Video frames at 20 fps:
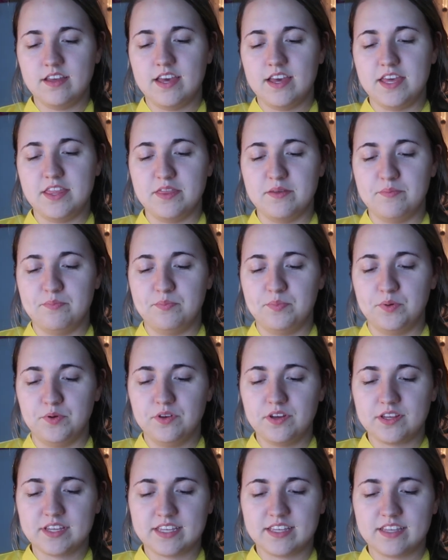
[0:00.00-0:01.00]
in the
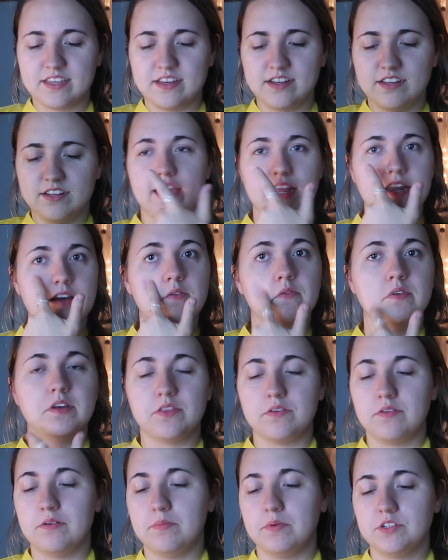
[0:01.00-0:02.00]
book. Hannah went
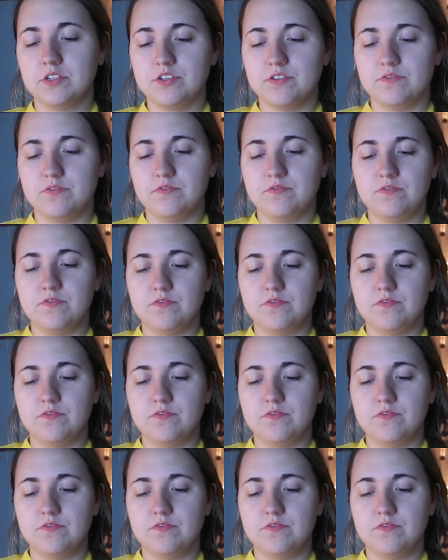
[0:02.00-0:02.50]
through a bunch of